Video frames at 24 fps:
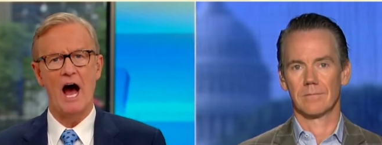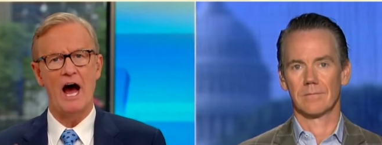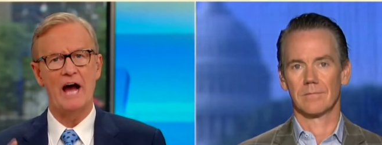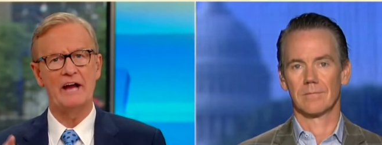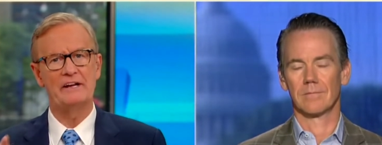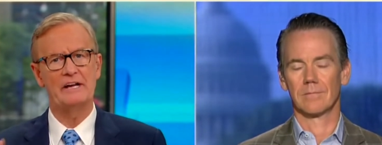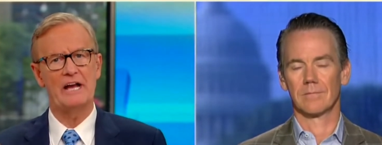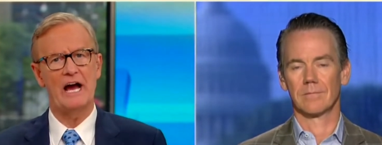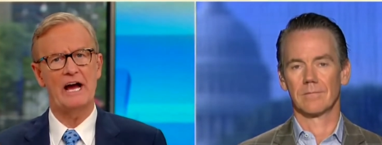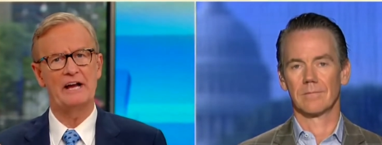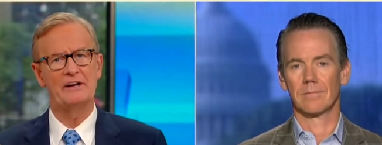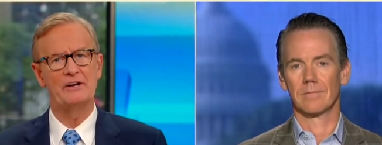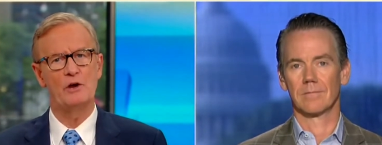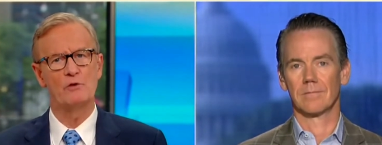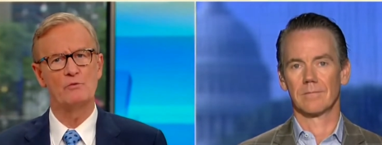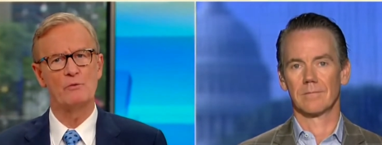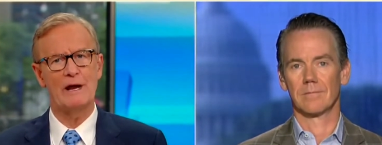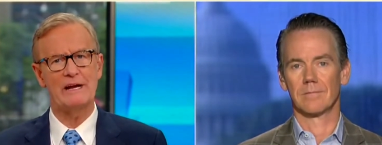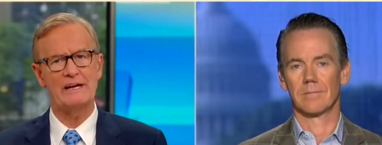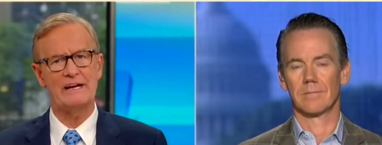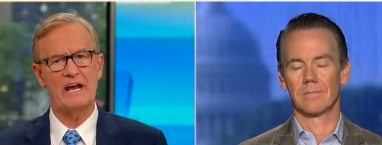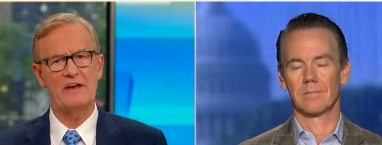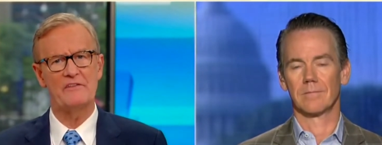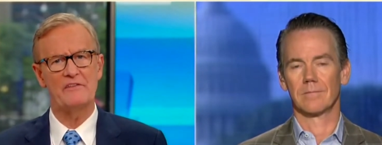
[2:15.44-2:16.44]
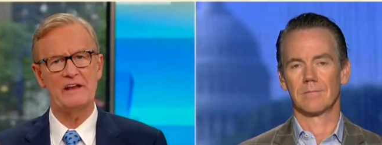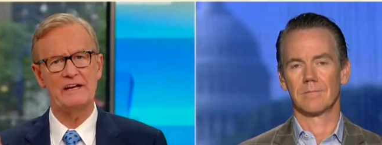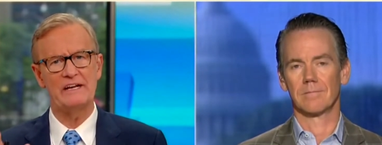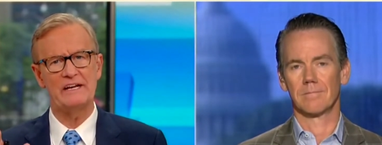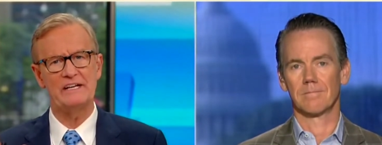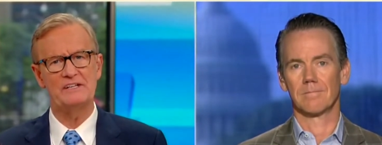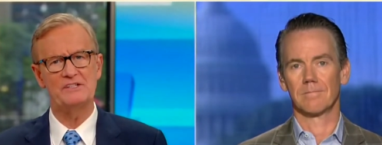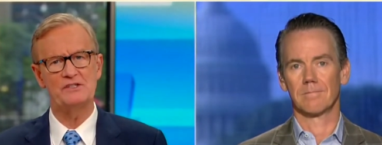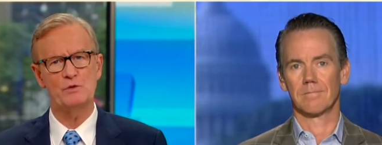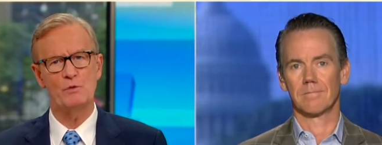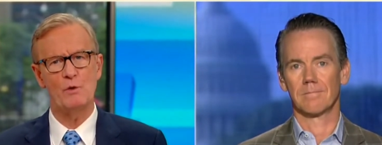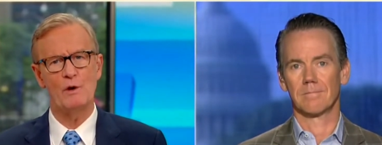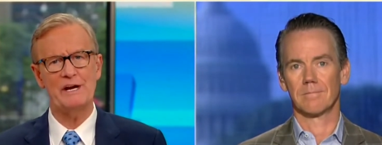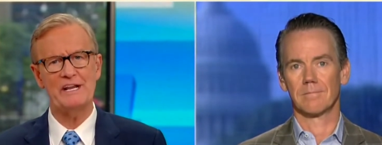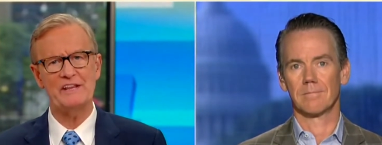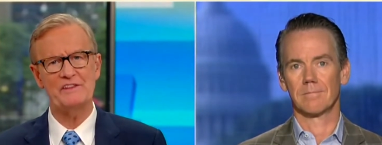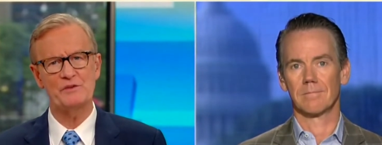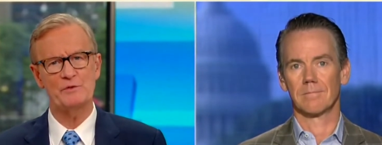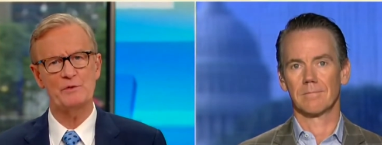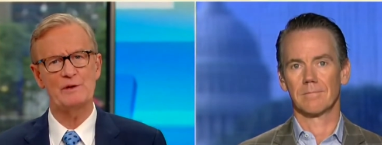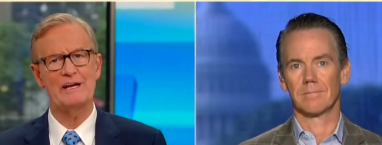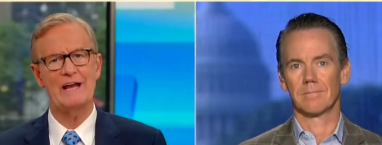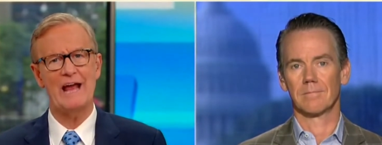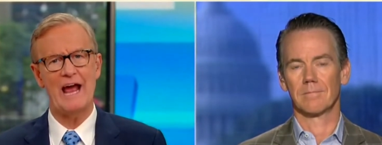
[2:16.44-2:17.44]
Speaker 1: I, I, know right now they need
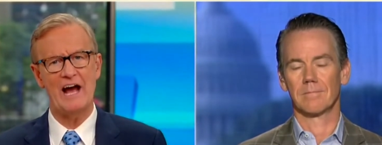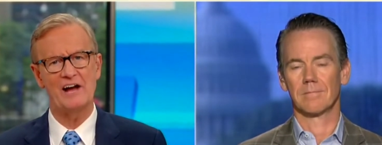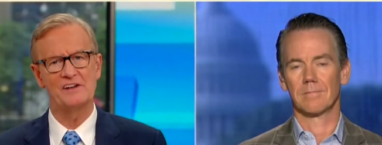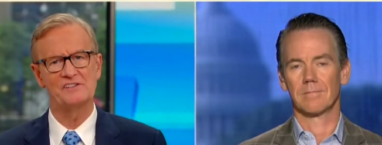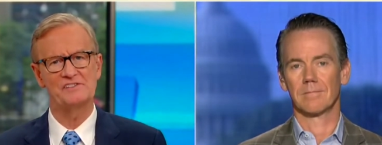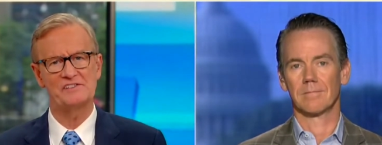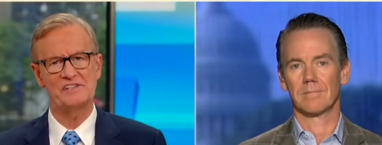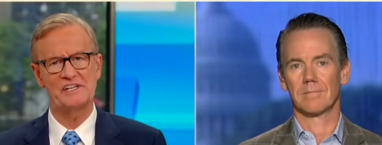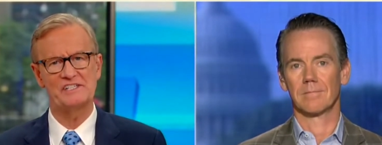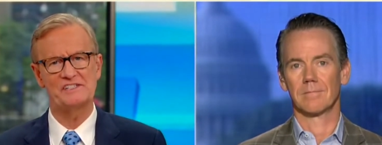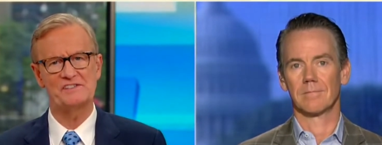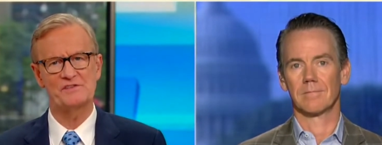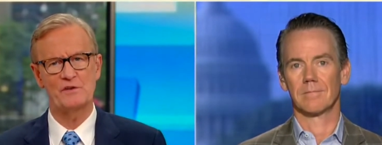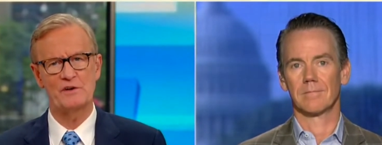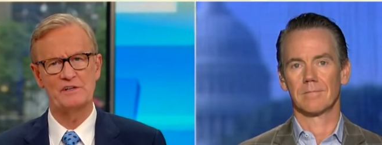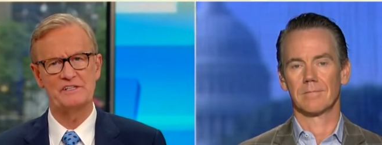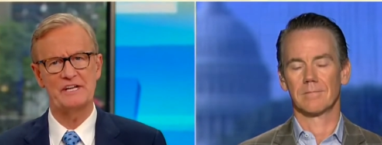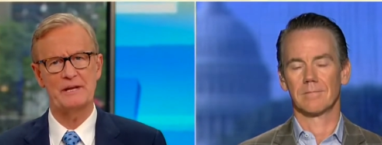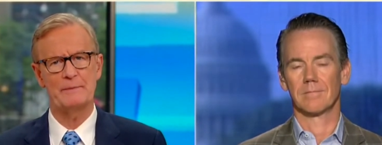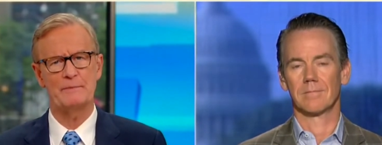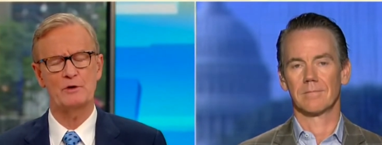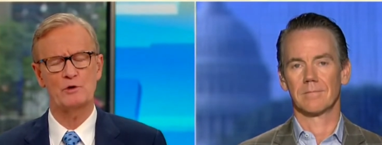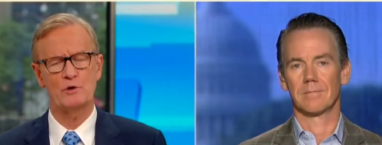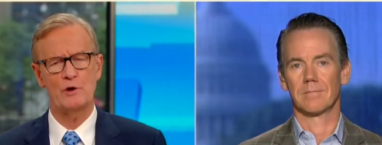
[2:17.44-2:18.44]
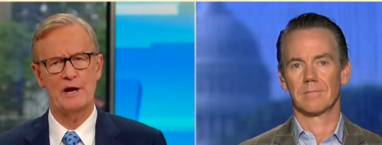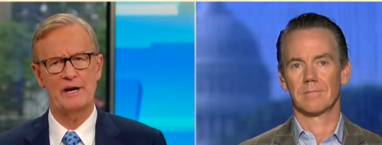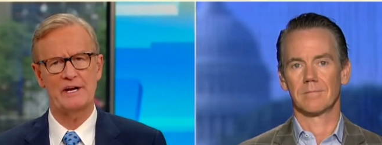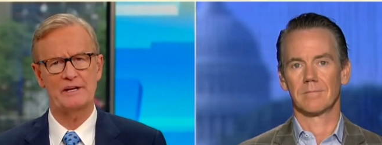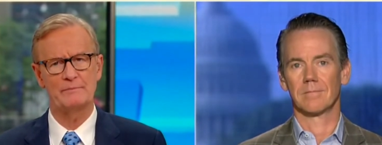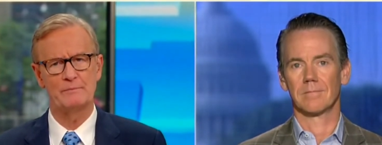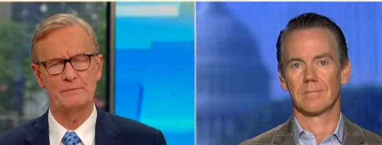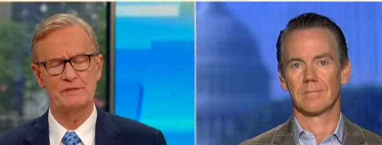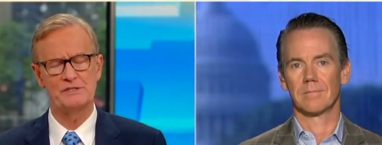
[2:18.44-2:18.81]
23 House seats for a Democratic